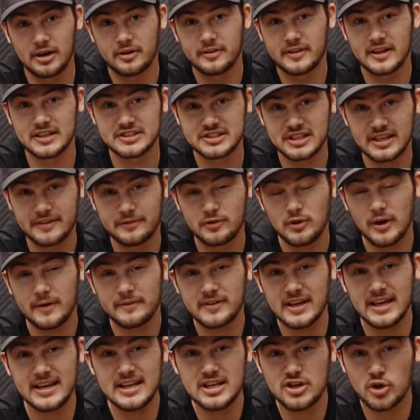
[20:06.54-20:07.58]
out of this. If you
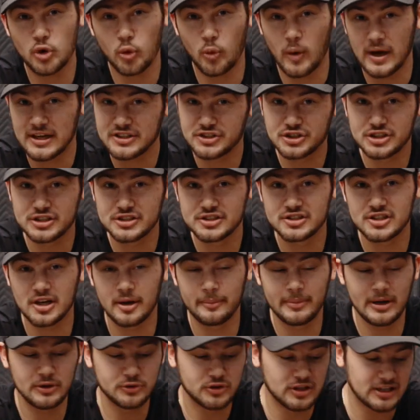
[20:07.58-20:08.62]
have any questions
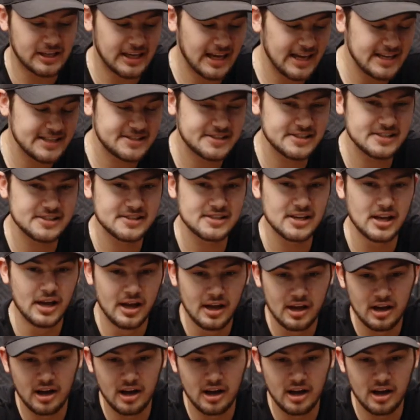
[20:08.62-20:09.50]
about the cases,